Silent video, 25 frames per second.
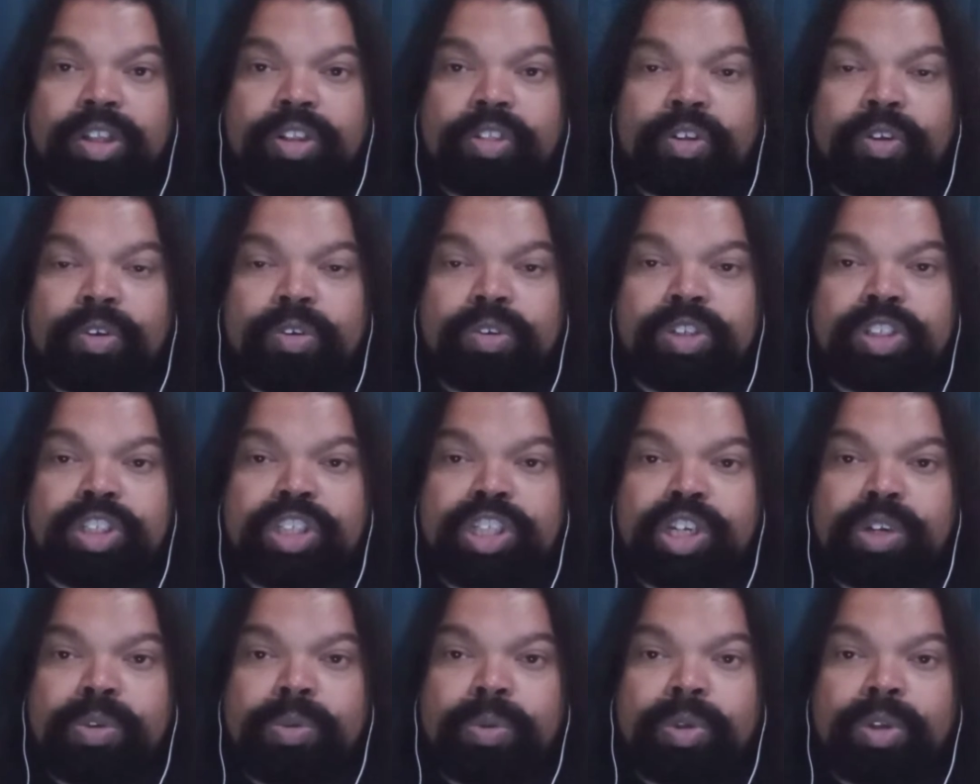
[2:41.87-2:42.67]
third
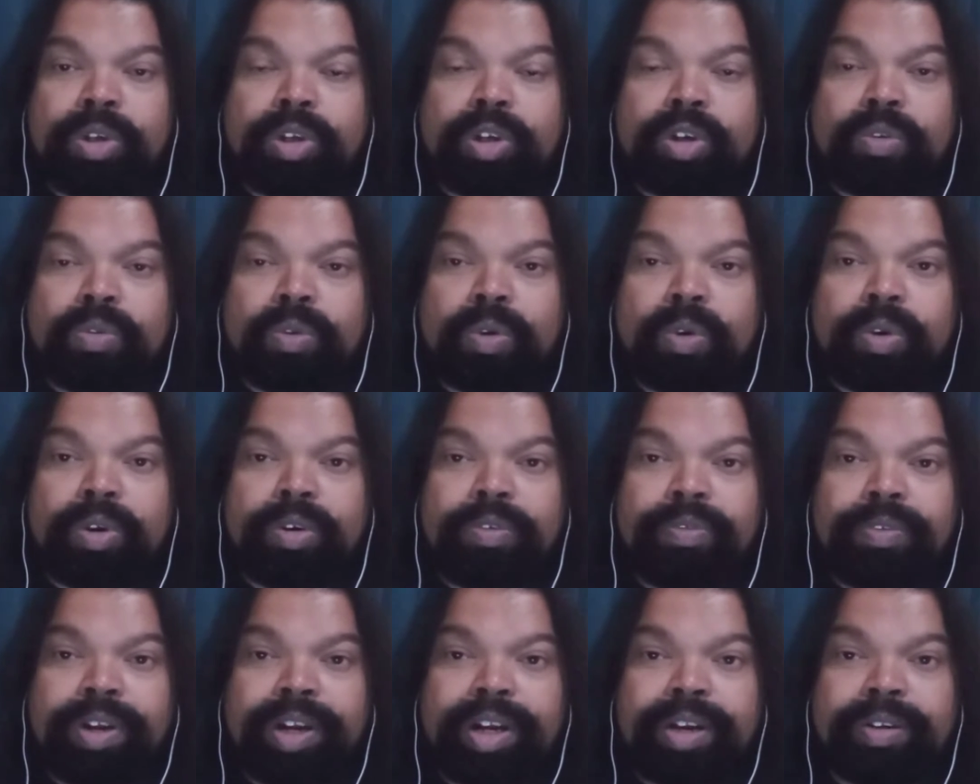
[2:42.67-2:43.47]
sequel of
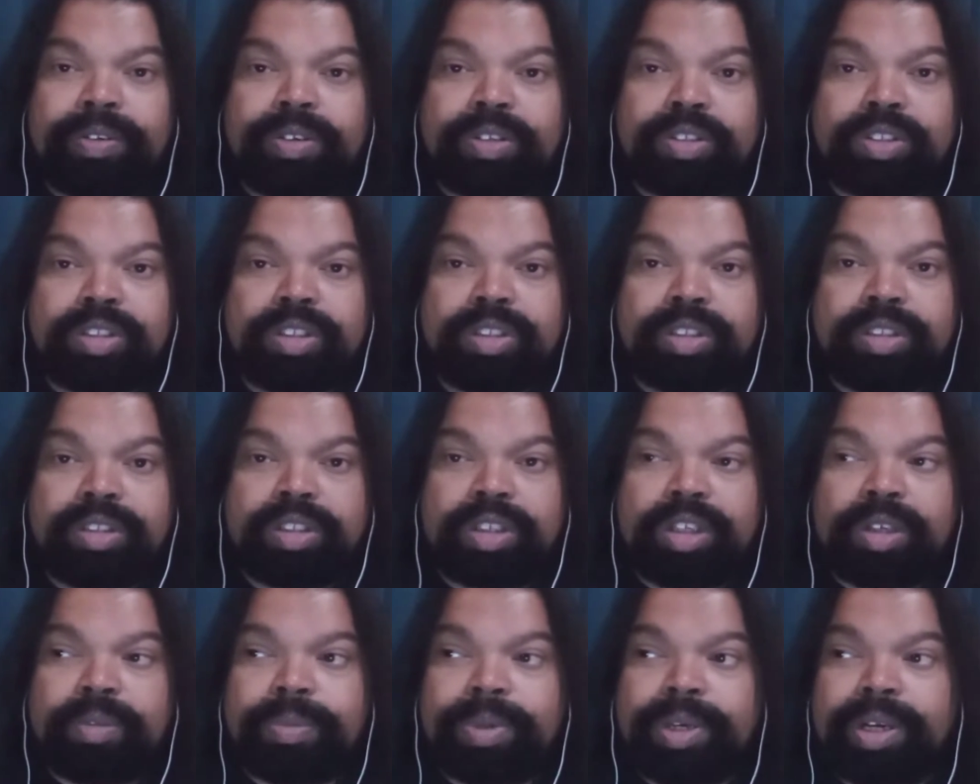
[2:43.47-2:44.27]
coronavirus
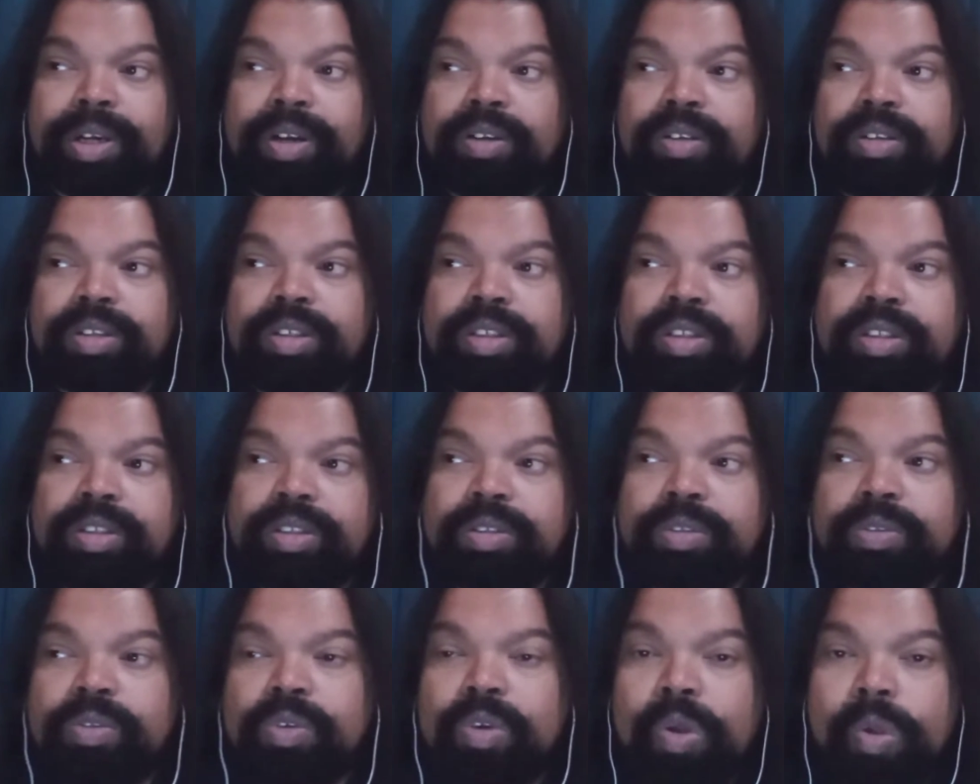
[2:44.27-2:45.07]
coming out, you
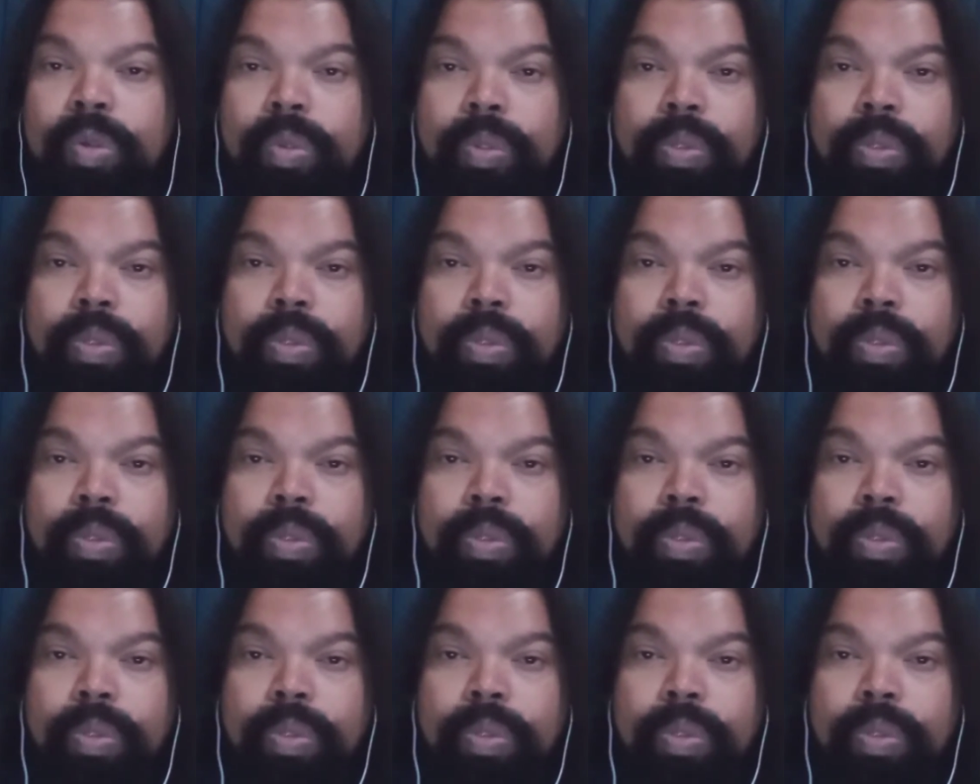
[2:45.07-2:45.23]
know.